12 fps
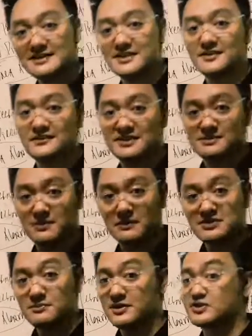absence of
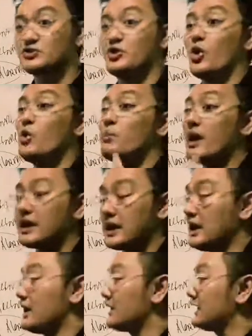respiration, because
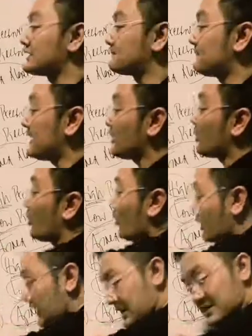nobody is being
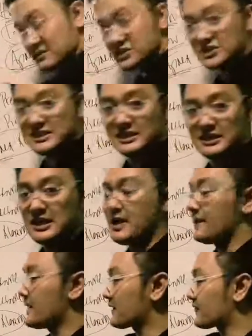hooked in the
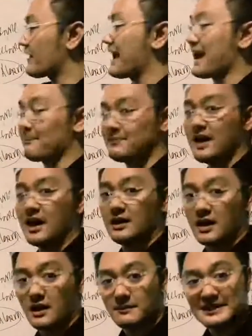machine. Therefore,
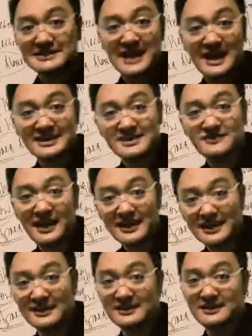apnea alarm is
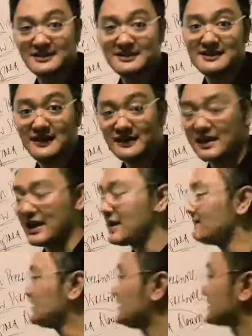activated.
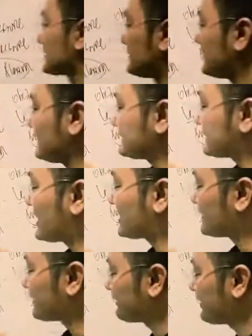Okay? So
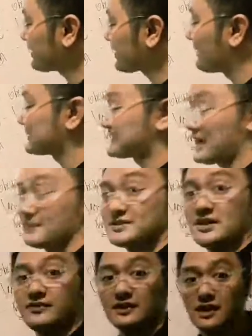these are the three common
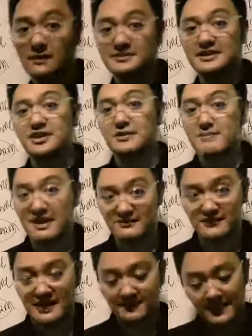types of alarms in
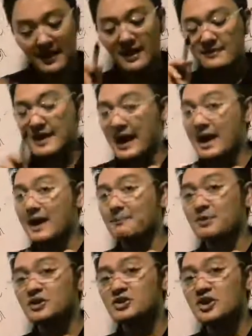your mech vent. The
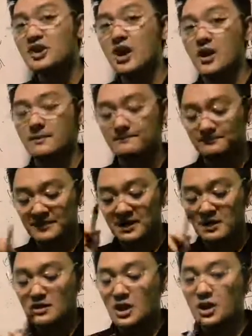high pressure
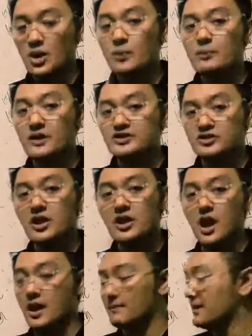alarm, the low
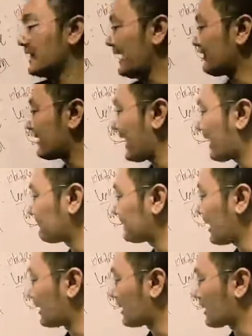pressure alarm, and the
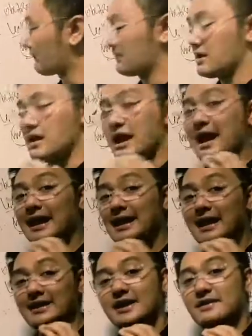apnea alarm.
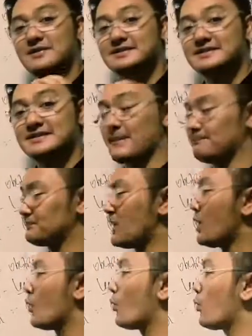Highlight in your
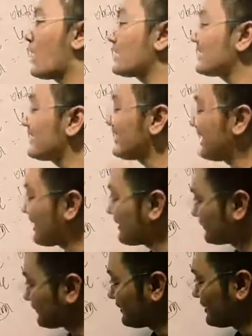exam. What
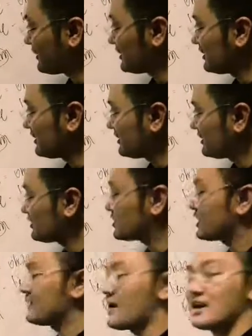if
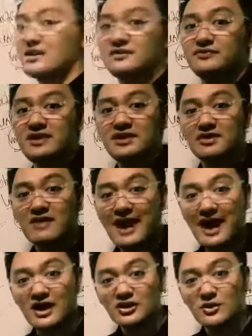you cannot
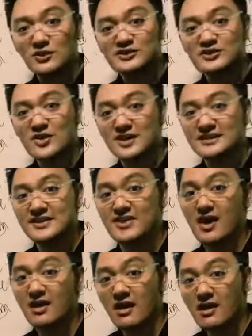figure out what's
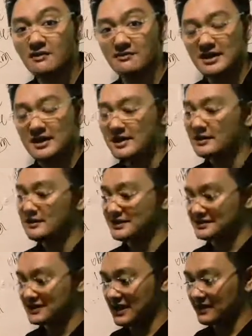causing the alarm?
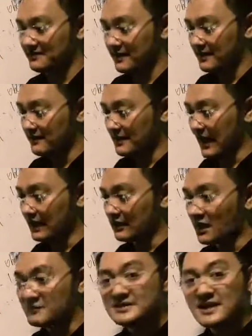Let's say
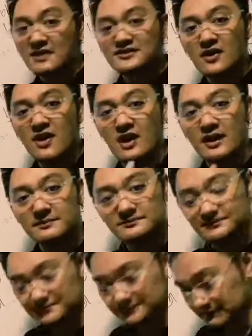the alarm sounds
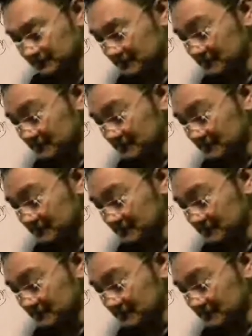on,